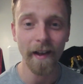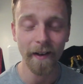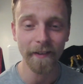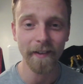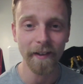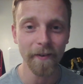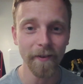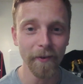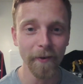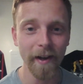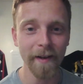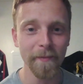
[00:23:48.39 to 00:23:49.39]
Alexander the
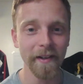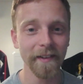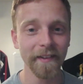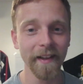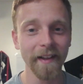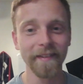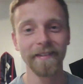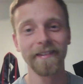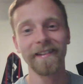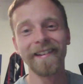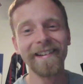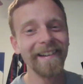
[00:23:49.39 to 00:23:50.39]
Great because
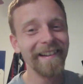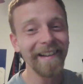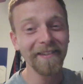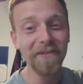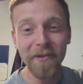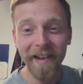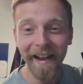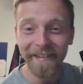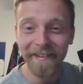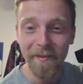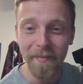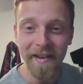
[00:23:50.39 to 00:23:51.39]
that's who he
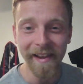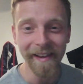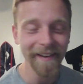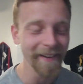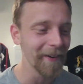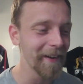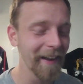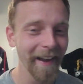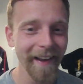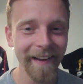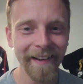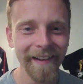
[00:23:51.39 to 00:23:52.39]
has to be,
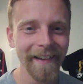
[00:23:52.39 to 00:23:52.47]
okay?